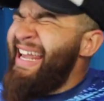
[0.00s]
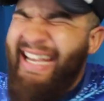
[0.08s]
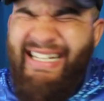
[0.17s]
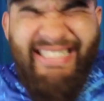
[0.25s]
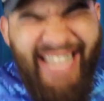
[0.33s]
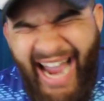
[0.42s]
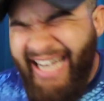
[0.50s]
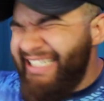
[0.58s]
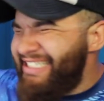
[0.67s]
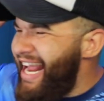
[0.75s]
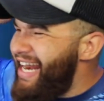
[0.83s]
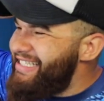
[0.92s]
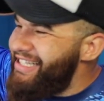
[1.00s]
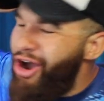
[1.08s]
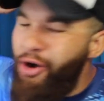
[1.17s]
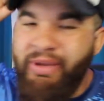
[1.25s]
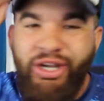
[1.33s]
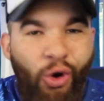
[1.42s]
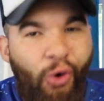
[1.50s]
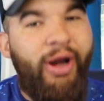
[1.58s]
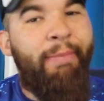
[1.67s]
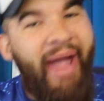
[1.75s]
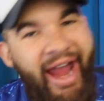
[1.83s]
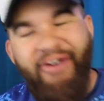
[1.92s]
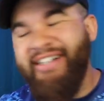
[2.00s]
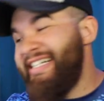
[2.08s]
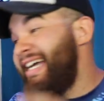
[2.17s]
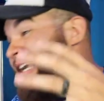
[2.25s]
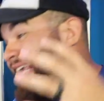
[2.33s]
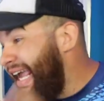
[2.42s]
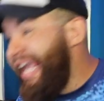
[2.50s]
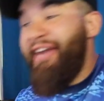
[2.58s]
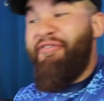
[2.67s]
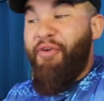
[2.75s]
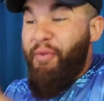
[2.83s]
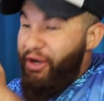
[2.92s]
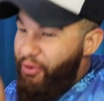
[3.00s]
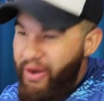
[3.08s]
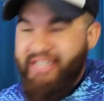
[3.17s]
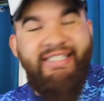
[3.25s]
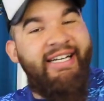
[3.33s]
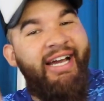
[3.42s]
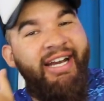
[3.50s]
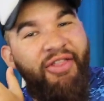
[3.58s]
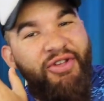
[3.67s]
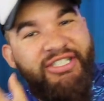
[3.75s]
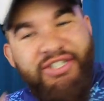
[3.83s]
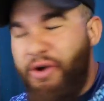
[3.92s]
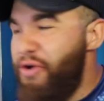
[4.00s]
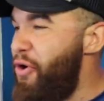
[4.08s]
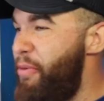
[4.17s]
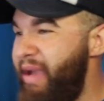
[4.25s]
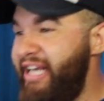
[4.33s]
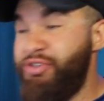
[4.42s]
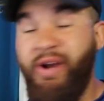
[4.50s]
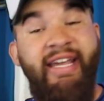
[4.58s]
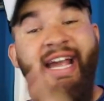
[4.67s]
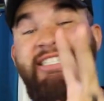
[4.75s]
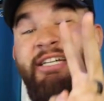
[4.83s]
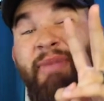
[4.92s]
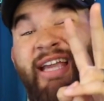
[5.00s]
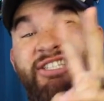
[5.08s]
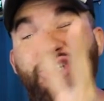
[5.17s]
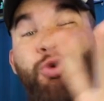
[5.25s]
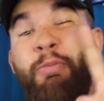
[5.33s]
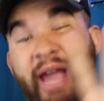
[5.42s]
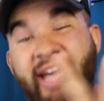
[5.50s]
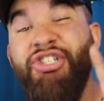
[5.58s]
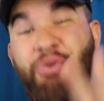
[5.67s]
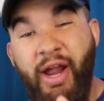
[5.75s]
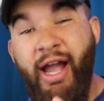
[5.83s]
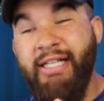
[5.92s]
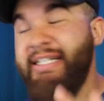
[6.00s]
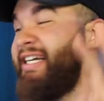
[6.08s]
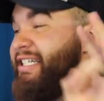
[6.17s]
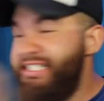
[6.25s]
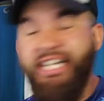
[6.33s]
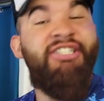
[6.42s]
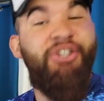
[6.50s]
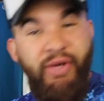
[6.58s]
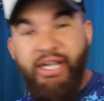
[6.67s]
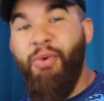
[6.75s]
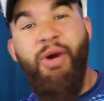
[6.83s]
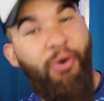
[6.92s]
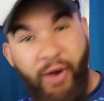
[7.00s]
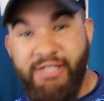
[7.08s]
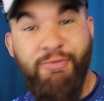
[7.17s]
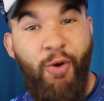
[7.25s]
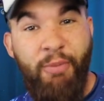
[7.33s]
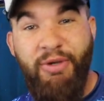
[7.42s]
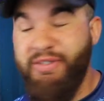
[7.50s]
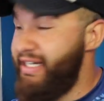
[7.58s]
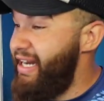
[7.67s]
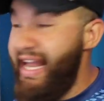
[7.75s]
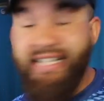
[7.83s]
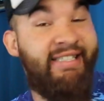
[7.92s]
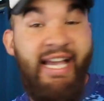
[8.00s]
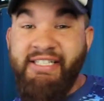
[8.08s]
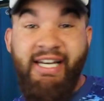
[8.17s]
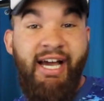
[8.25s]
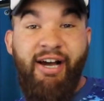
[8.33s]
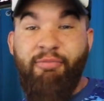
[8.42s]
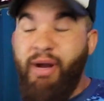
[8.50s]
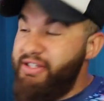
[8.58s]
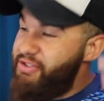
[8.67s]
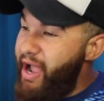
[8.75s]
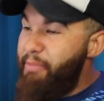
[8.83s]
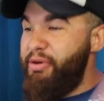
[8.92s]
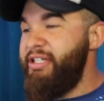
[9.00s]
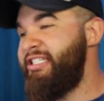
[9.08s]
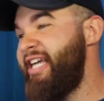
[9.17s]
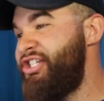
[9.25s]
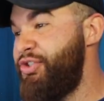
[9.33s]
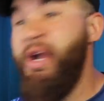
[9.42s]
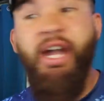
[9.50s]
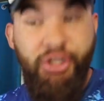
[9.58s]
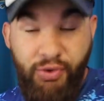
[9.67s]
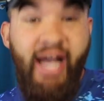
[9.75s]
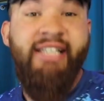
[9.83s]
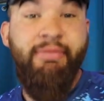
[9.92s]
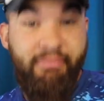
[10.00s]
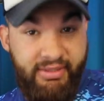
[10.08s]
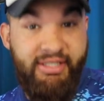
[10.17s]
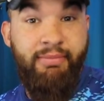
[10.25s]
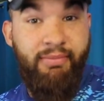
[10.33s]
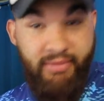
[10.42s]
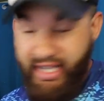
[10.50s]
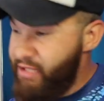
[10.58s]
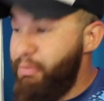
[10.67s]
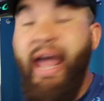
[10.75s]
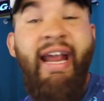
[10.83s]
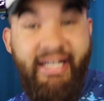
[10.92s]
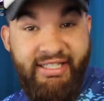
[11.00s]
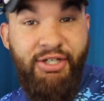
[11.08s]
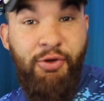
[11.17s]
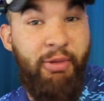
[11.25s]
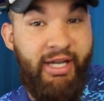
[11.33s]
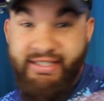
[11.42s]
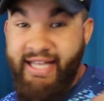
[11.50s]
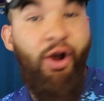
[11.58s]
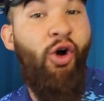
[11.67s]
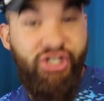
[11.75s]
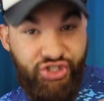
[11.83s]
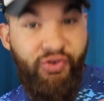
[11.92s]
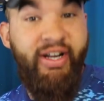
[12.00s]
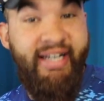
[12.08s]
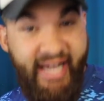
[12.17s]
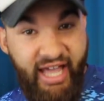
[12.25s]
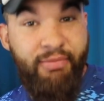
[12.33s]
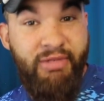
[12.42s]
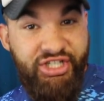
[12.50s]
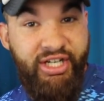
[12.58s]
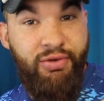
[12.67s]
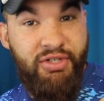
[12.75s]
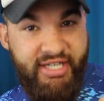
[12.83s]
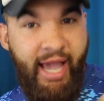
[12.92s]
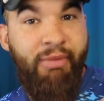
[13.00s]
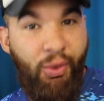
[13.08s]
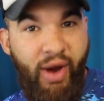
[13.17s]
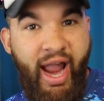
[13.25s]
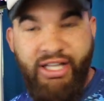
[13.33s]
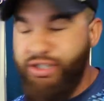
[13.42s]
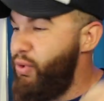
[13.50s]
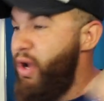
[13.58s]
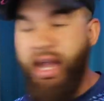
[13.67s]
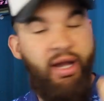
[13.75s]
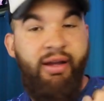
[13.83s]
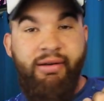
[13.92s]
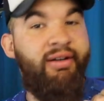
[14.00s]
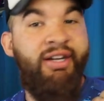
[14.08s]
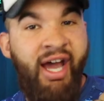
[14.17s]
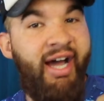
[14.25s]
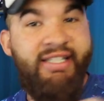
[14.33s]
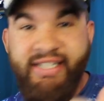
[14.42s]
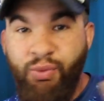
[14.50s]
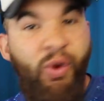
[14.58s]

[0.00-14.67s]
get excited. Shout out to the homie Corey Parrish again for requesting another song on Patreon. He actually made two Patreons just so he can request more music. Now that's that's love, brother. So I appreciate you. You got some some explaining to do because that Austrian death machine you just had me react to nuts,